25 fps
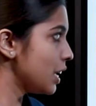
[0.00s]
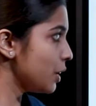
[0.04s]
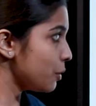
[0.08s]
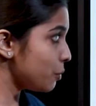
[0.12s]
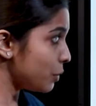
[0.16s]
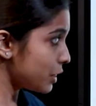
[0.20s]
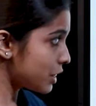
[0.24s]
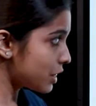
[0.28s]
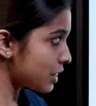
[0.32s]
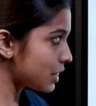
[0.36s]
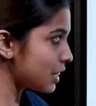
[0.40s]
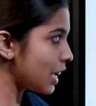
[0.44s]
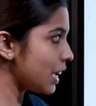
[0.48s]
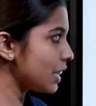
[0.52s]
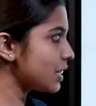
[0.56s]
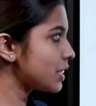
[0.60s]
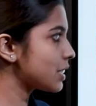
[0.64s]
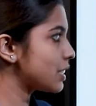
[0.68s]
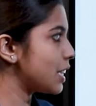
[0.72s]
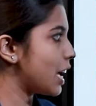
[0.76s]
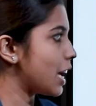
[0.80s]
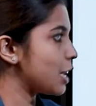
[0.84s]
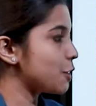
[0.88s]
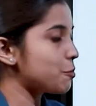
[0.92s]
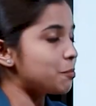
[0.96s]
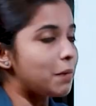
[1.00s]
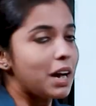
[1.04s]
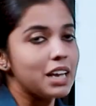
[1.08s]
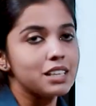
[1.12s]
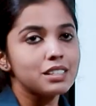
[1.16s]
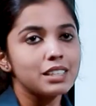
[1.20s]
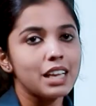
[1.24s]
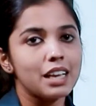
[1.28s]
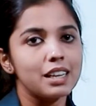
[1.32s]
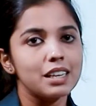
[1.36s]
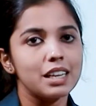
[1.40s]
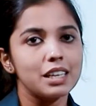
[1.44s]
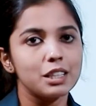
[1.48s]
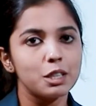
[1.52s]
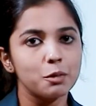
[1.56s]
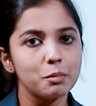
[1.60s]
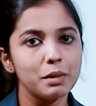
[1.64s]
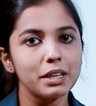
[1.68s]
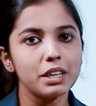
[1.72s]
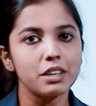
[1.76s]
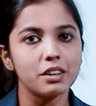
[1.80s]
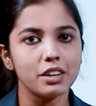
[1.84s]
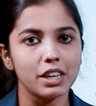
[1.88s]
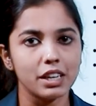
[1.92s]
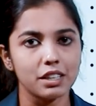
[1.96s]
which states that mass can neither
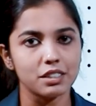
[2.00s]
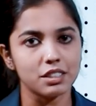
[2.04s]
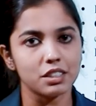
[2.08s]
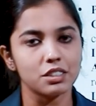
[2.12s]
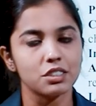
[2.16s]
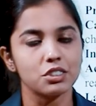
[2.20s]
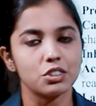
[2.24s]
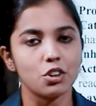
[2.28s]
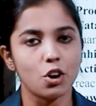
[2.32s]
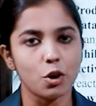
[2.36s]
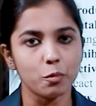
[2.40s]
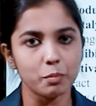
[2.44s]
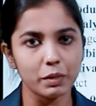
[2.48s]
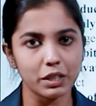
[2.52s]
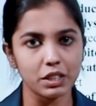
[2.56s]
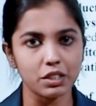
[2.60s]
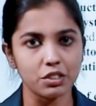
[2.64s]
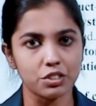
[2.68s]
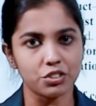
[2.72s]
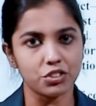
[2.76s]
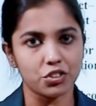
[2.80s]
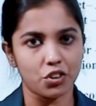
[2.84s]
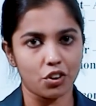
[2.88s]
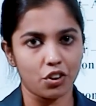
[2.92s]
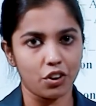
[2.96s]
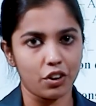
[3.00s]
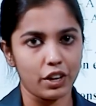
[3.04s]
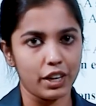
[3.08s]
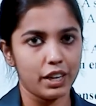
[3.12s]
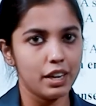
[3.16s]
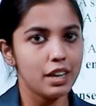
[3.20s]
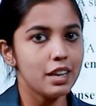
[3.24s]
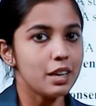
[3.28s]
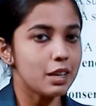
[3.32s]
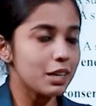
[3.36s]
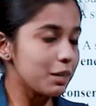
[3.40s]
be created nor be destroyed.